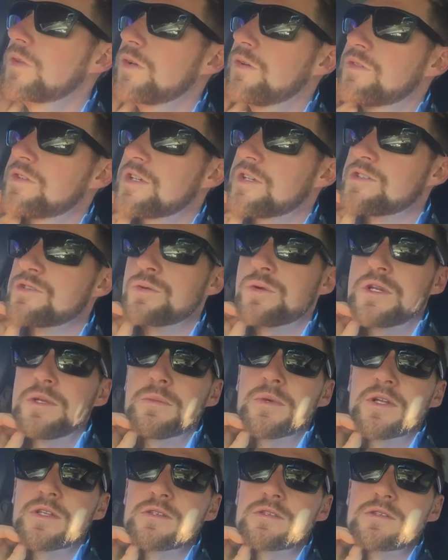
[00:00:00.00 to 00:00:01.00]
So 20
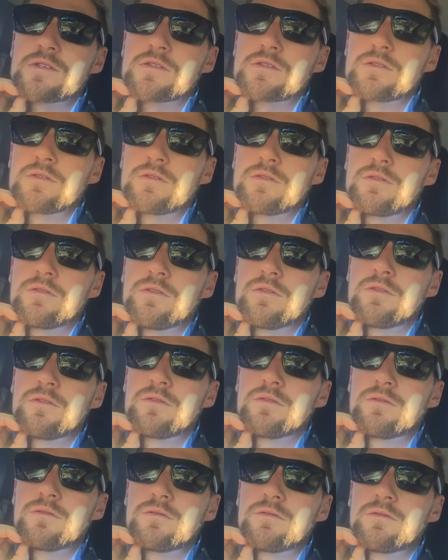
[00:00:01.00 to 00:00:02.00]
months,
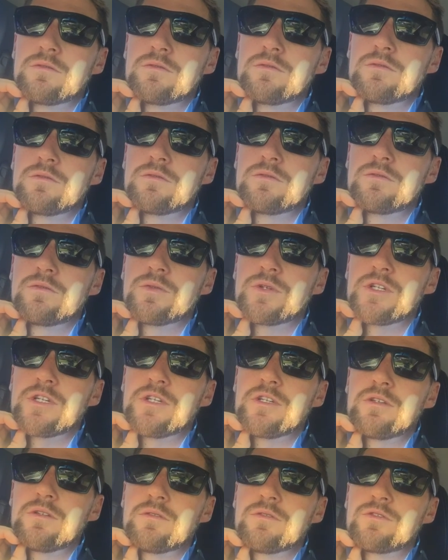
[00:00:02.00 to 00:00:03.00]

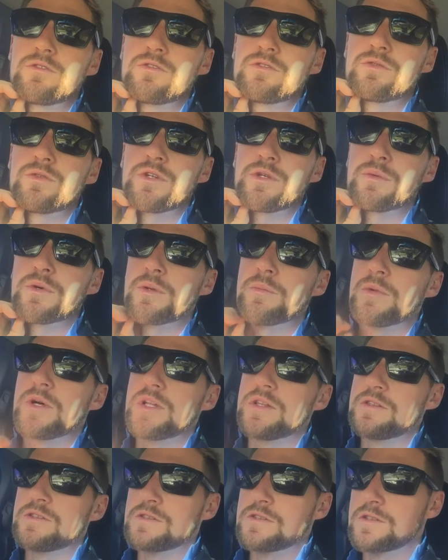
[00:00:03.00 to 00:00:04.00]
20, 21
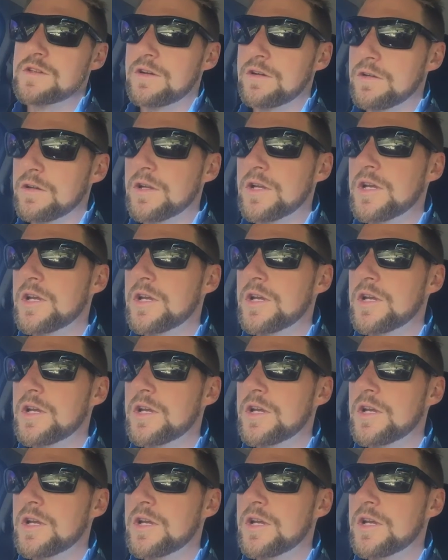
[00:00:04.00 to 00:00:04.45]
months. So,